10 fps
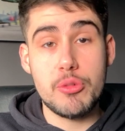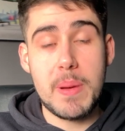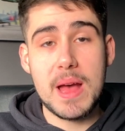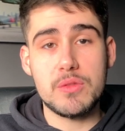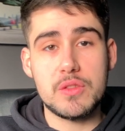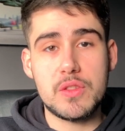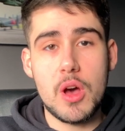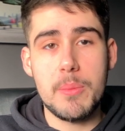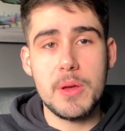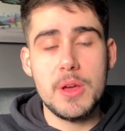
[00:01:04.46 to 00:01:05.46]
on
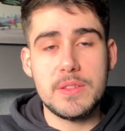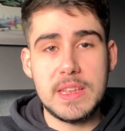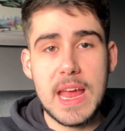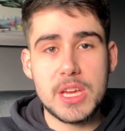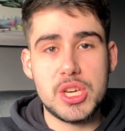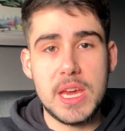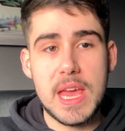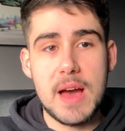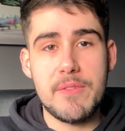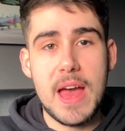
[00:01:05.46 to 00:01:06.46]
top. So next year you
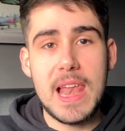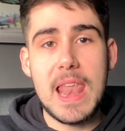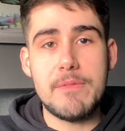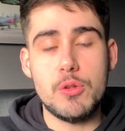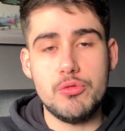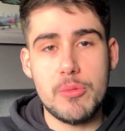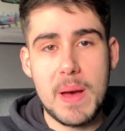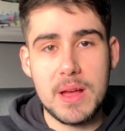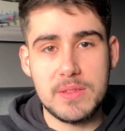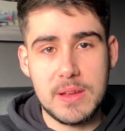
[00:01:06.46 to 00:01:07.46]
have
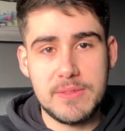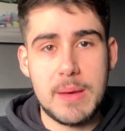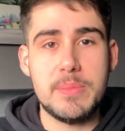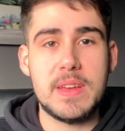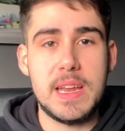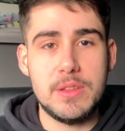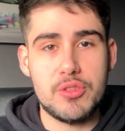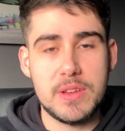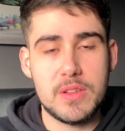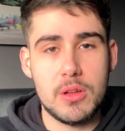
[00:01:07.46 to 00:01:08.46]
£1,100 to have 10%
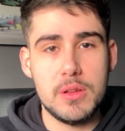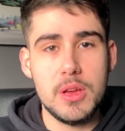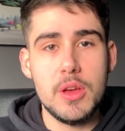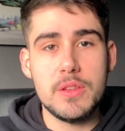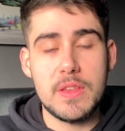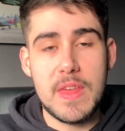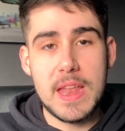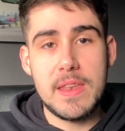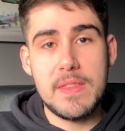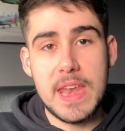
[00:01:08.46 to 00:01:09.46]
interest on. So
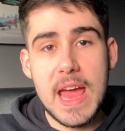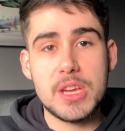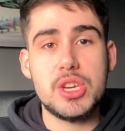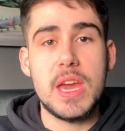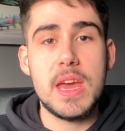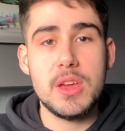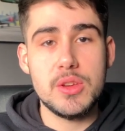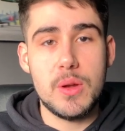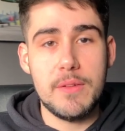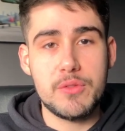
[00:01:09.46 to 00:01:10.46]
then the next year
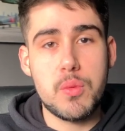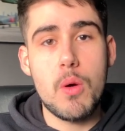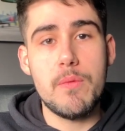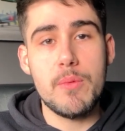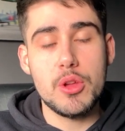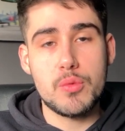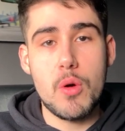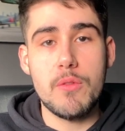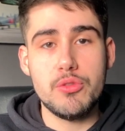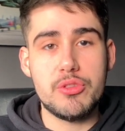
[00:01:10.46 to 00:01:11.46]
you'll have
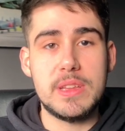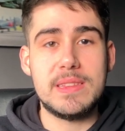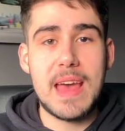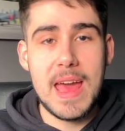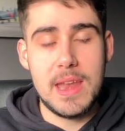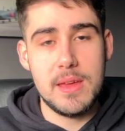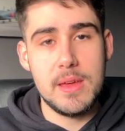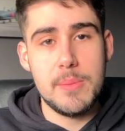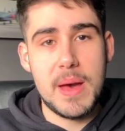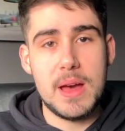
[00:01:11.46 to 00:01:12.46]

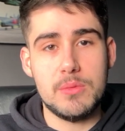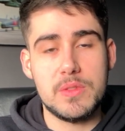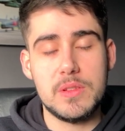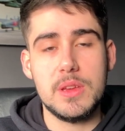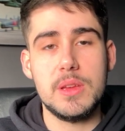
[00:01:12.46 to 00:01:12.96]
£1,210,